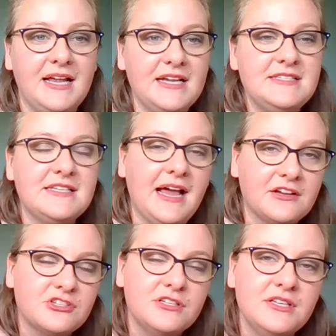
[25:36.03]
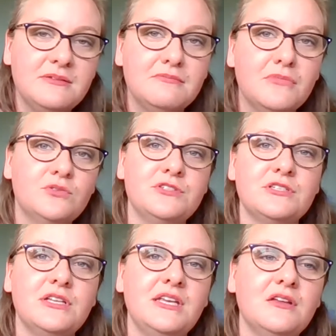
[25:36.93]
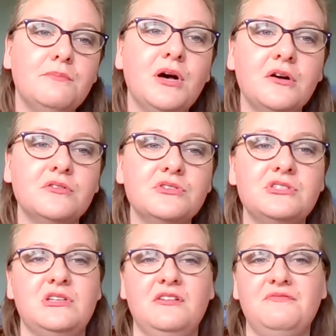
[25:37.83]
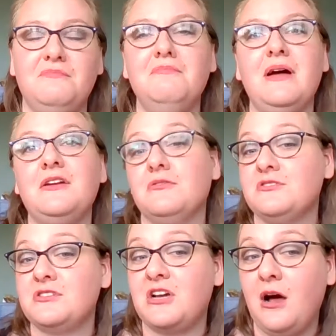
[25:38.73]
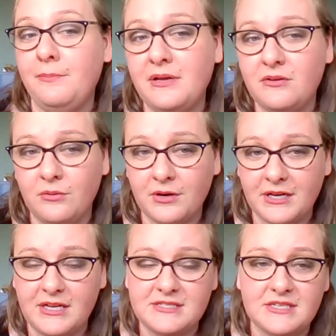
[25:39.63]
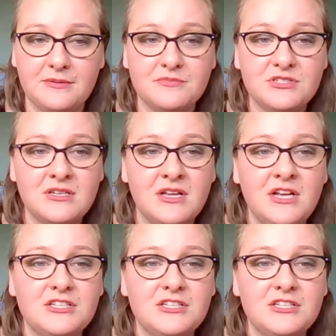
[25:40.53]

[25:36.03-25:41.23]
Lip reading: It's actually mostly composed of microscopic organisms.